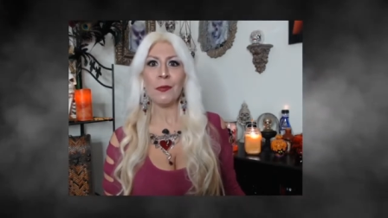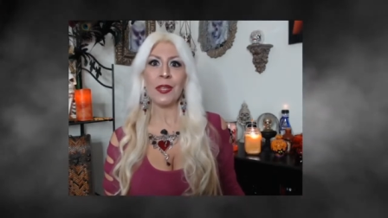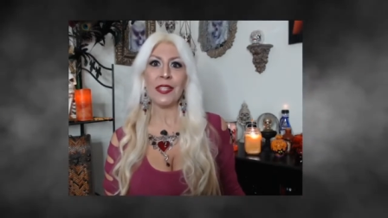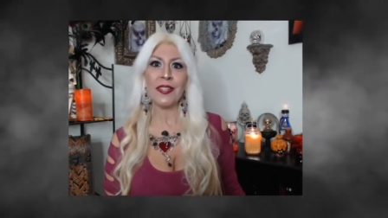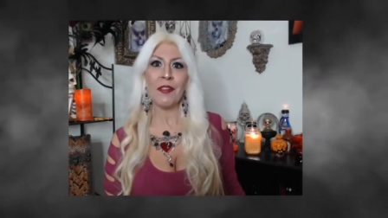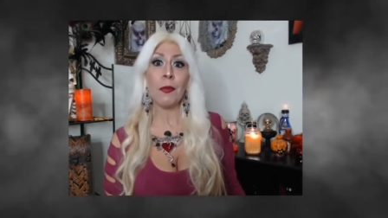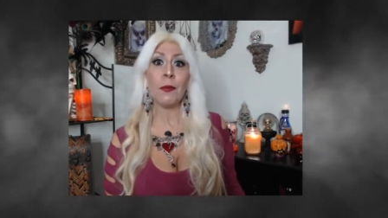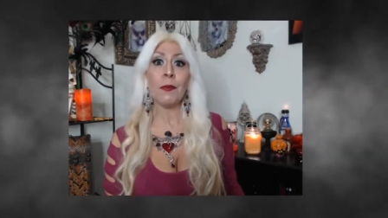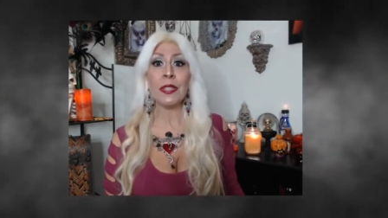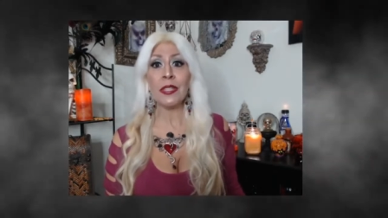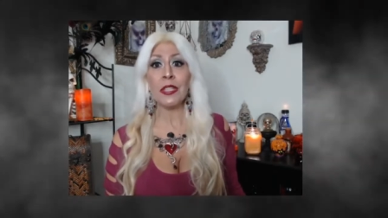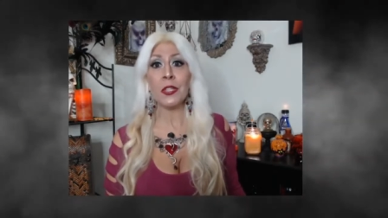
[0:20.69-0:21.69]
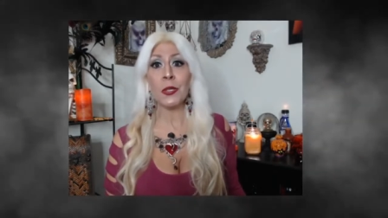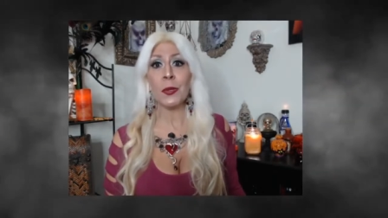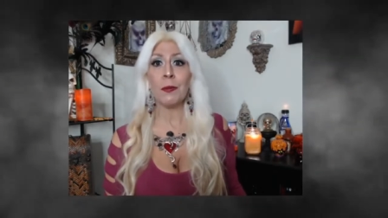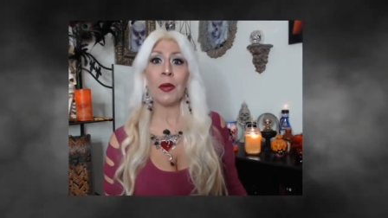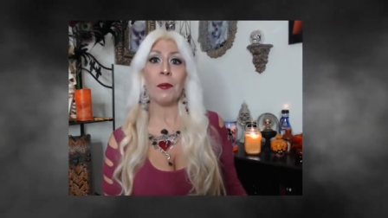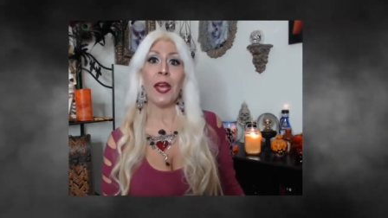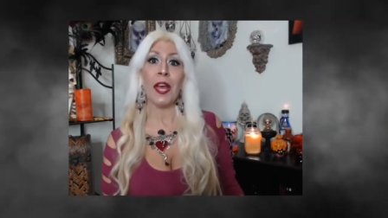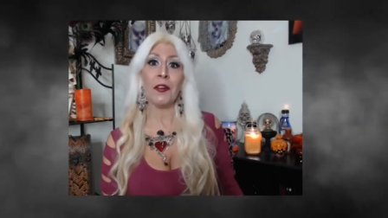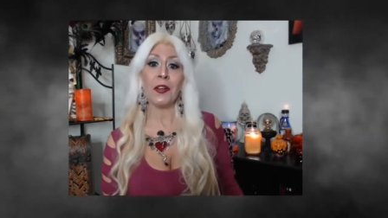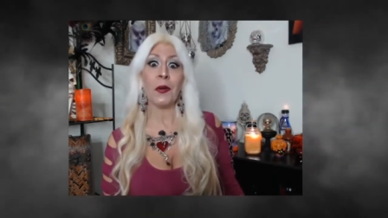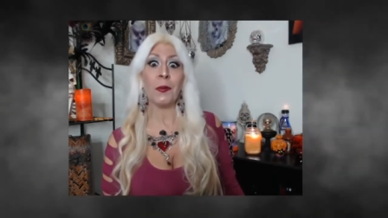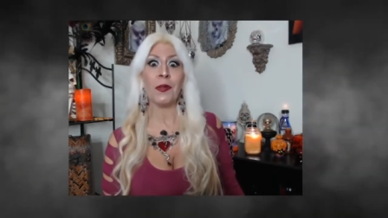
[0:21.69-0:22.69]
because I've been busy doing my
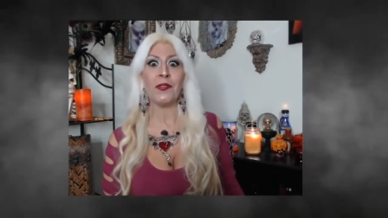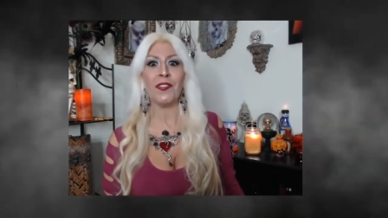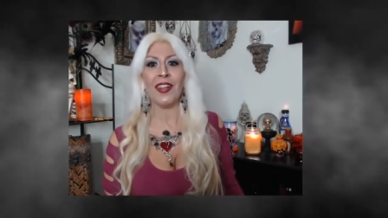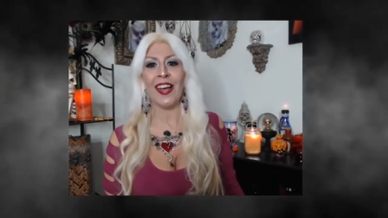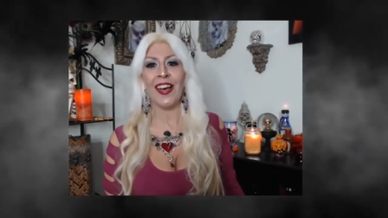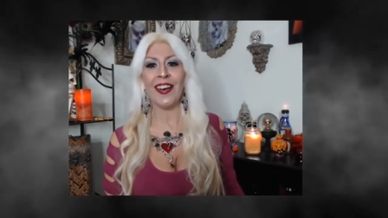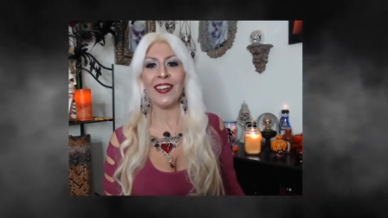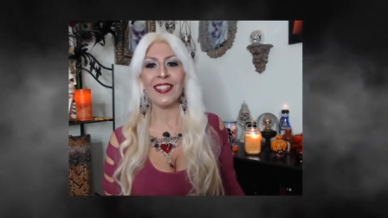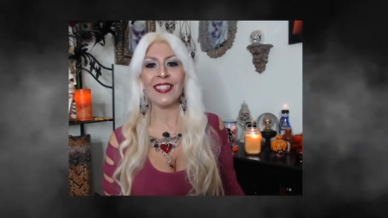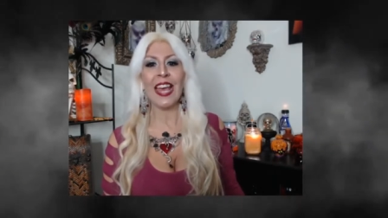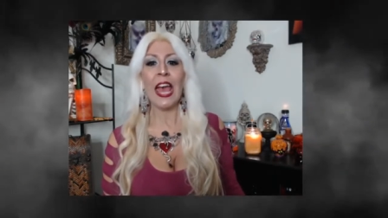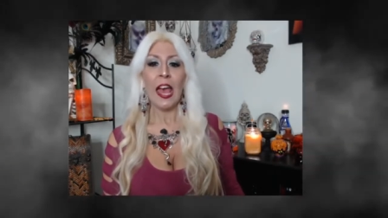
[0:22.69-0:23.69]
paranormal vlogs.